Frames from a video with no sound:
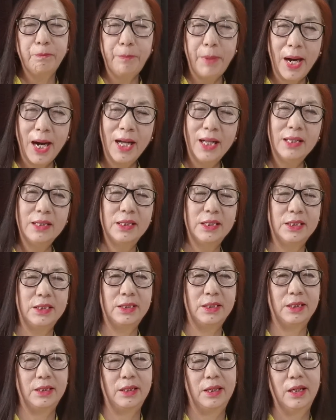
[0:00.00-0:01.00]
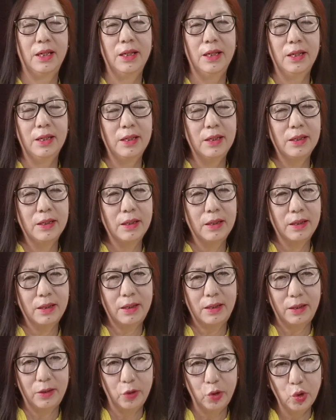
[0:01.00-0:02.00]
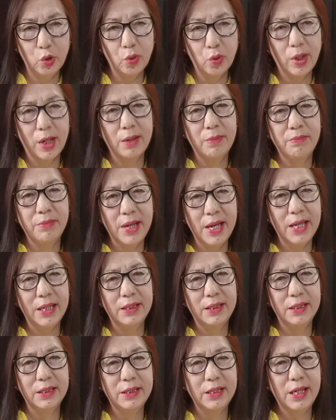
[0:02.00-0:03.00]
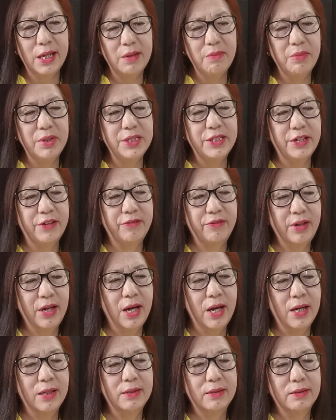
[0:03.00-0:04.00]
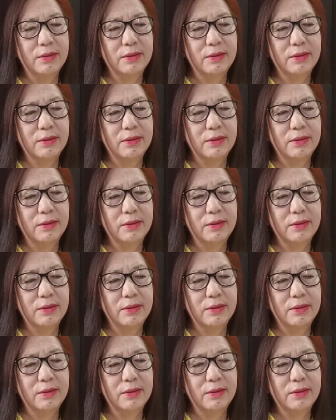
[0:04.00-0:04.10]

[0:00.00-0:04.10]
phal disi. You are made in the image of God.